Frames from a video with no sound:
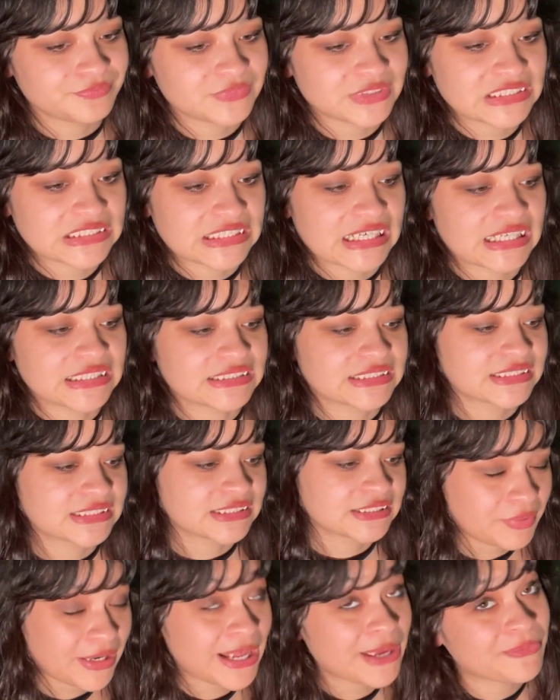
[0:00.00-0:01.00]

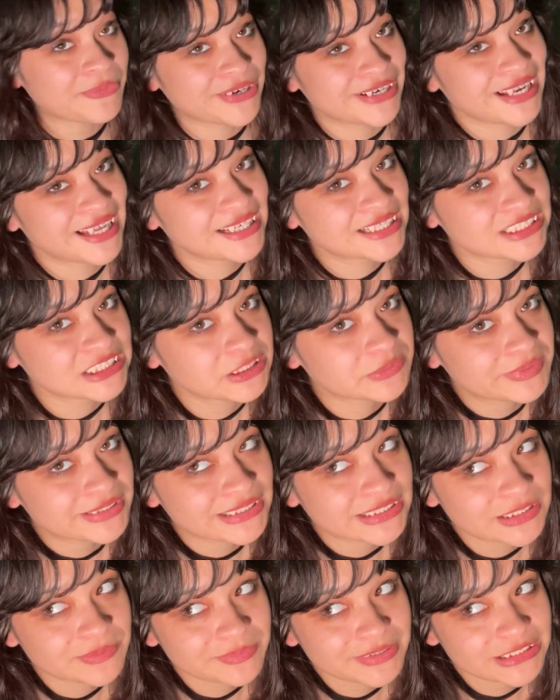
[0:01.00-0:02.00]
intense, but I would like it to be
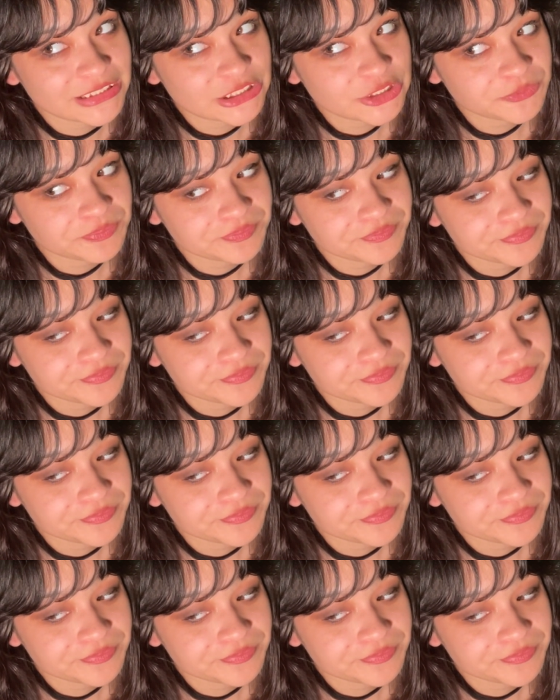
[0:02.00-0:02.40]
on the beach.